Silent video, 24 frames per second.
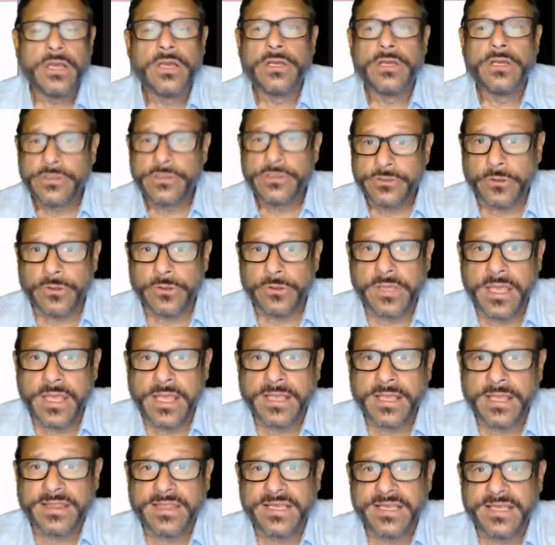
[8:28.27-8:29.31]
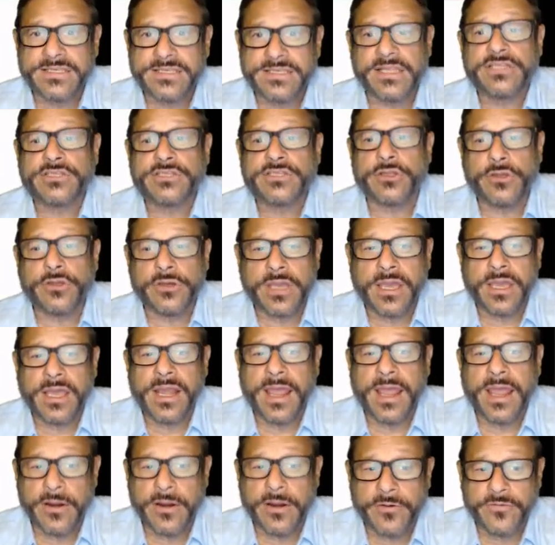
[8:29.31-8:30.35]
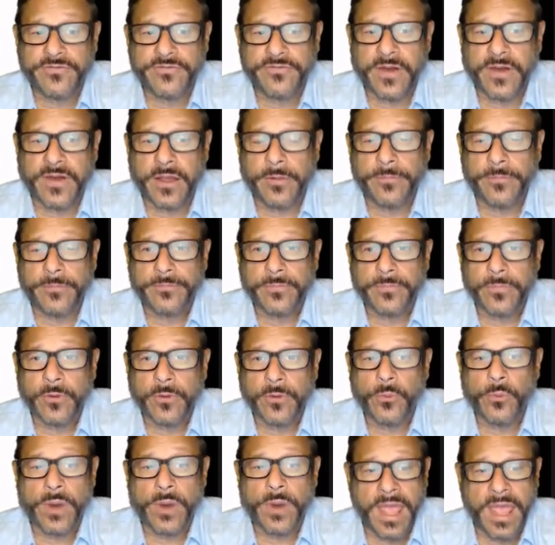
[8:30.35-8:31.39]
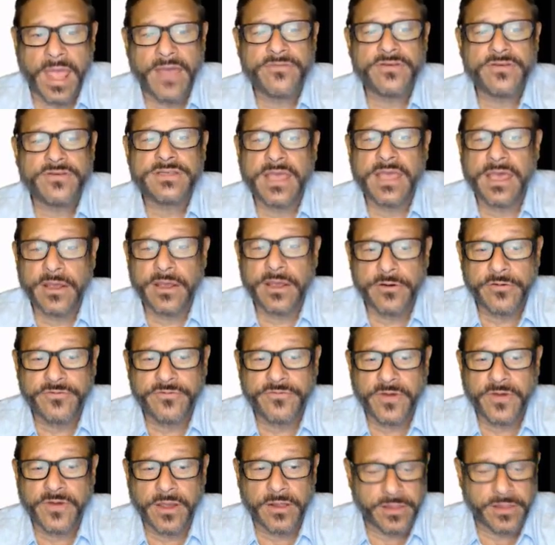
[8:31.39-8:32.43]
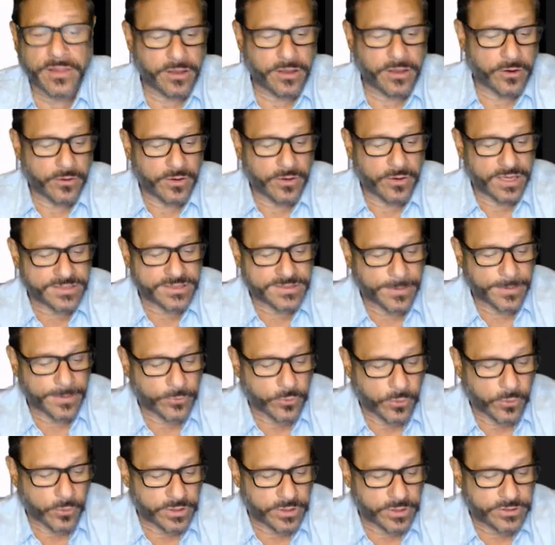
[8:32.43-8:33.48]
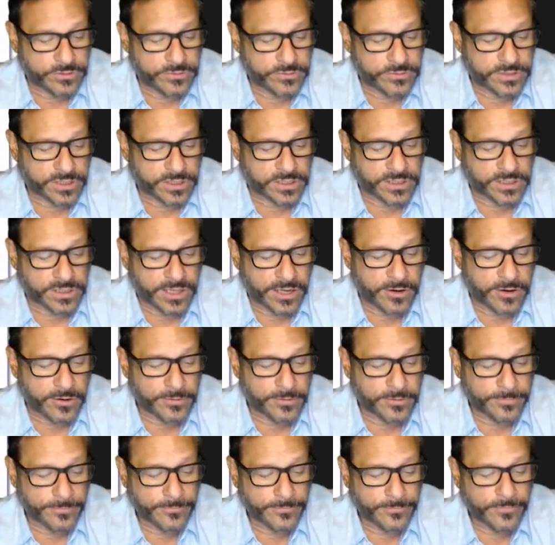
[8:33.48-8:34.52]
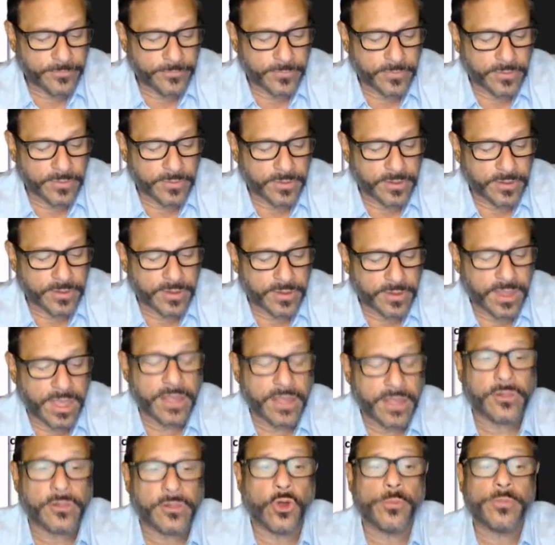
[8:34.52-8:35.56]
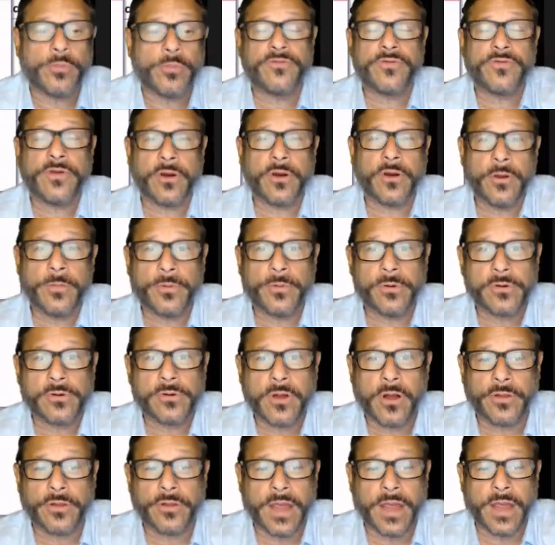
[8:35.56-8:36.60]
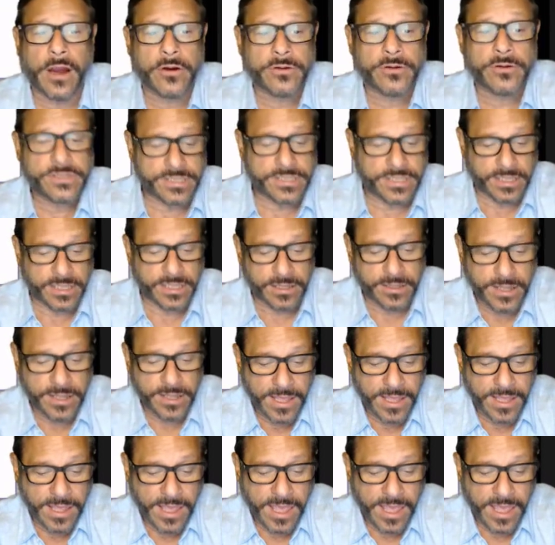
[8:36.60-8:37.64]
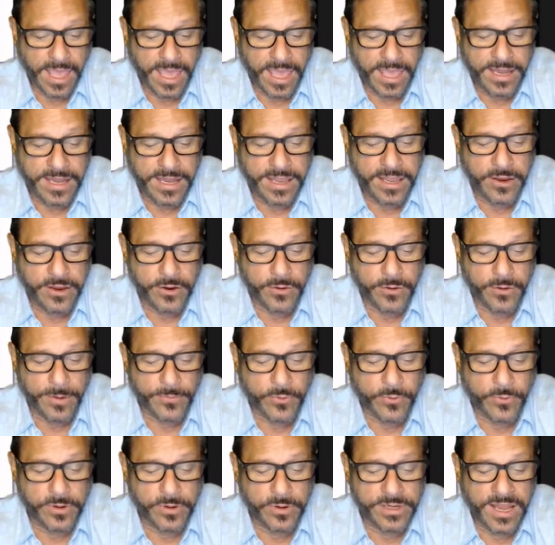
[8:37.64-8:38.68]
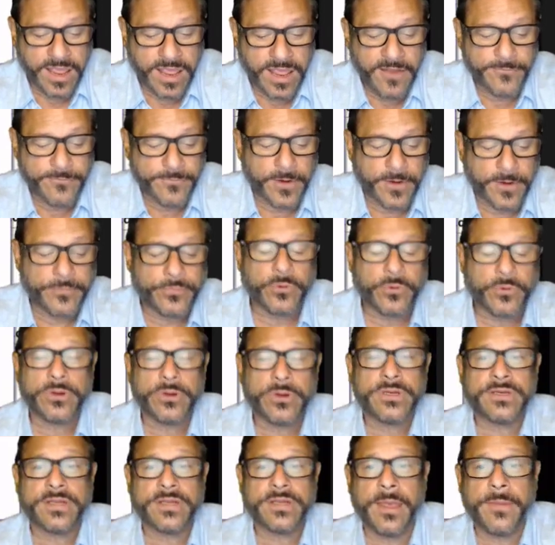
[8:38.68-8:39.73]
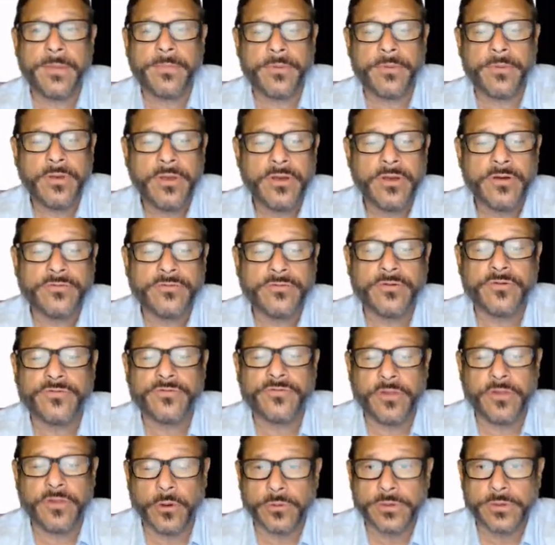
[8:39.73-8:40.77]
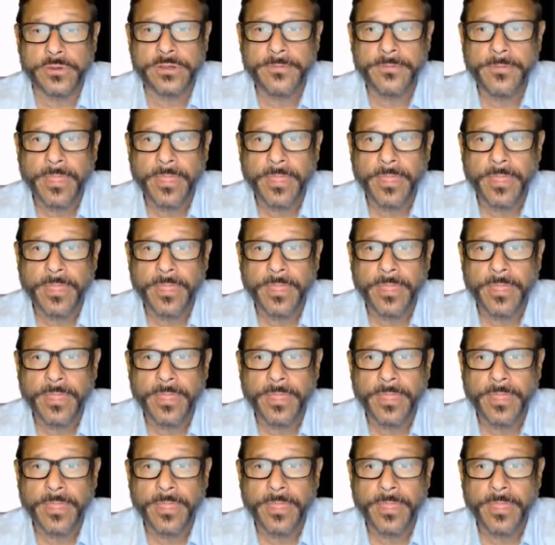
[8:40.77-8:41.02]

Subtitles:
So looking at this, let's look at a header file. What I have as the header file here is I'm going to declare a global variable called RT, and here I'm going to have my prototype for float.